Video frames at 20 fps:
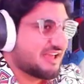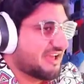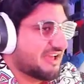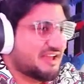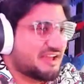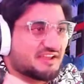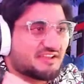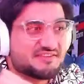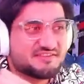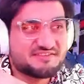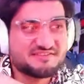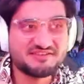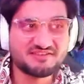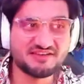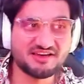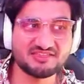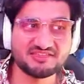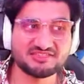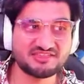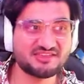And
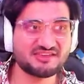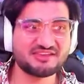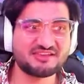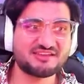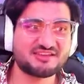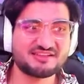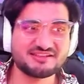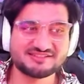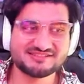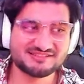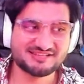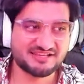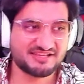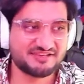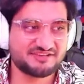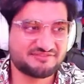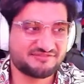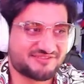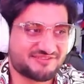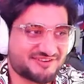nothing can
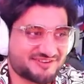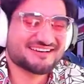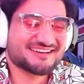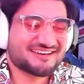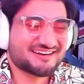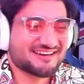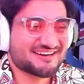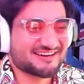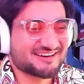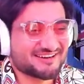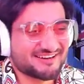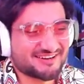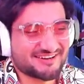save her. Alright,